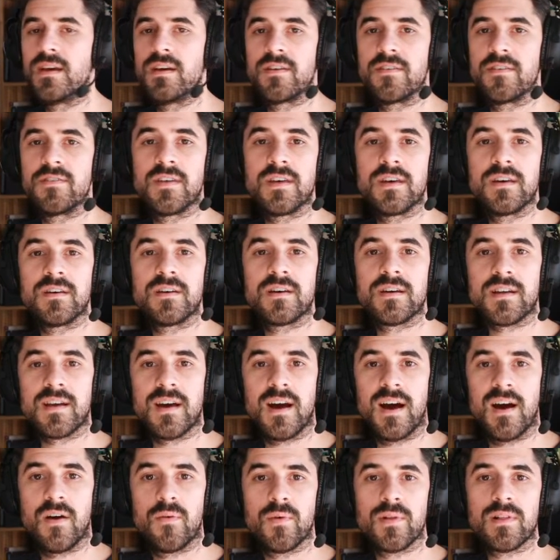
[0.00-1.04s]
the
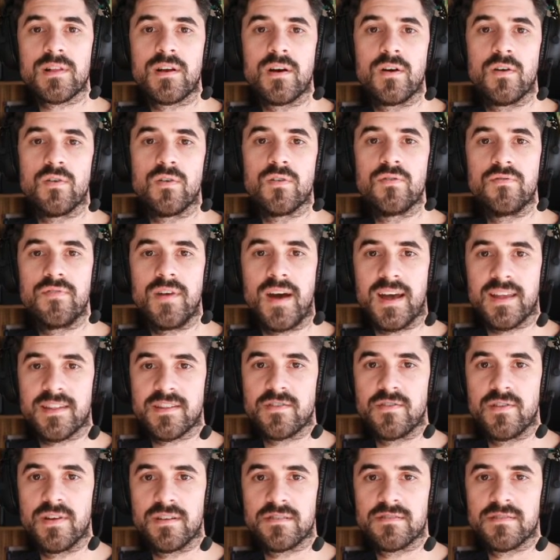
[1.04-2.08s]
car will go
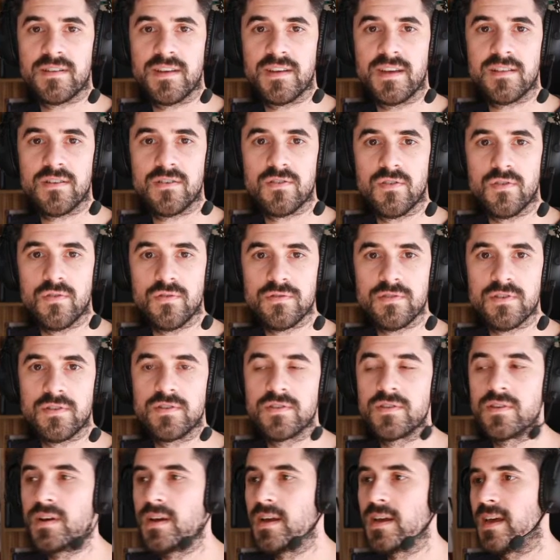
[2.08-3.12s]
faster as it gets
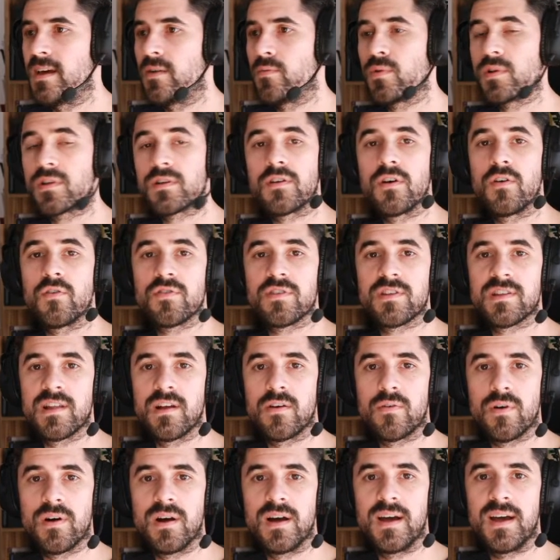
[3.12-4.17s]
colder, will go
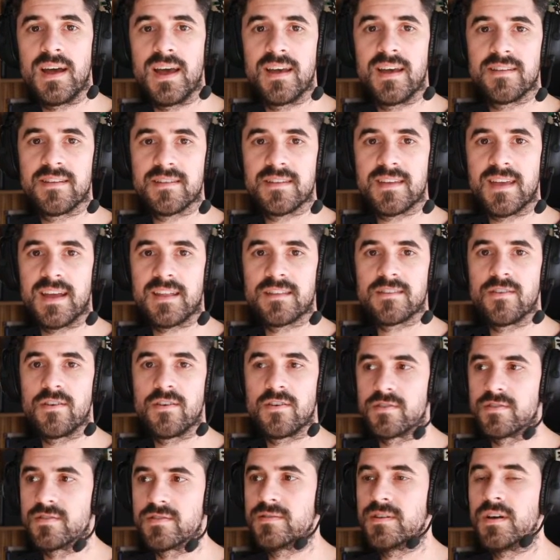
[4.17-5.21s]
slower as it gets
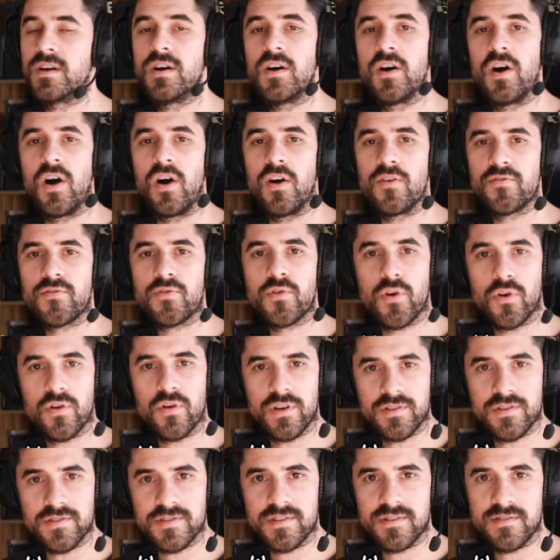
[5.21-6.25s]
hotter. Of
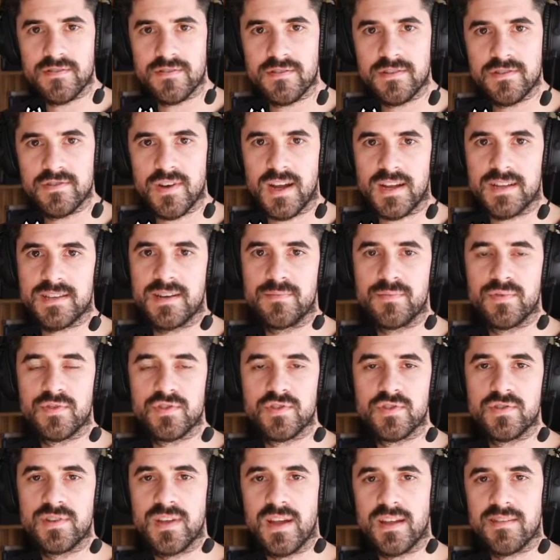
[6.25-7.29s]
course, the track
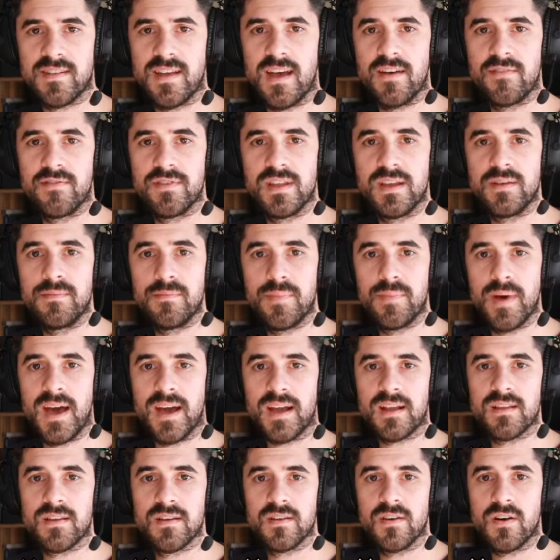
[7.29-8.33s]
temperature does have an
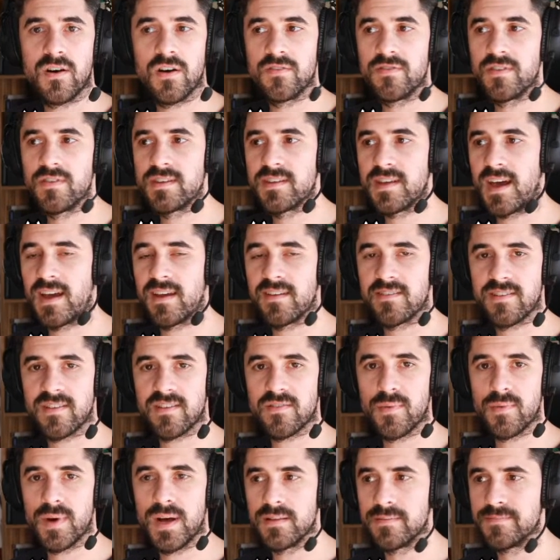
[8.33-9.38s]
impact on the tires
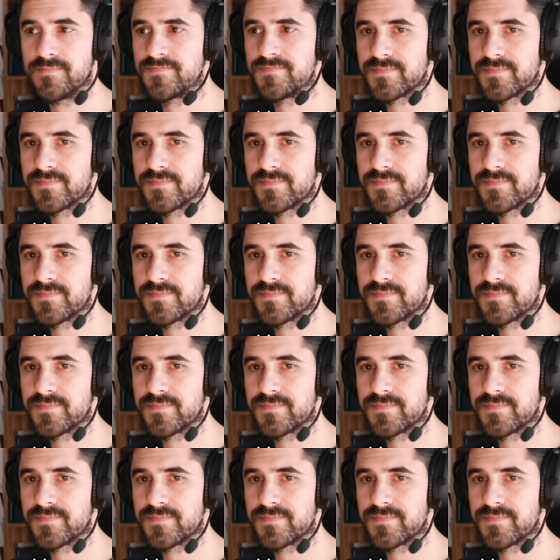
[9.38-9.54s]
as well,